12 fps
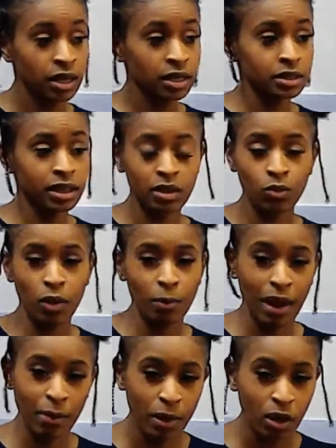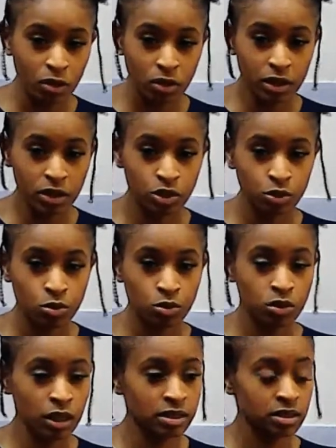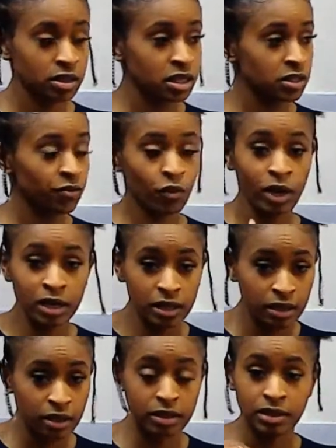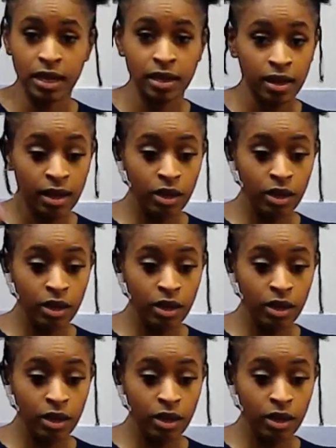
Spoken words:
dealing with bipolar issues, that's schizophrenic, that's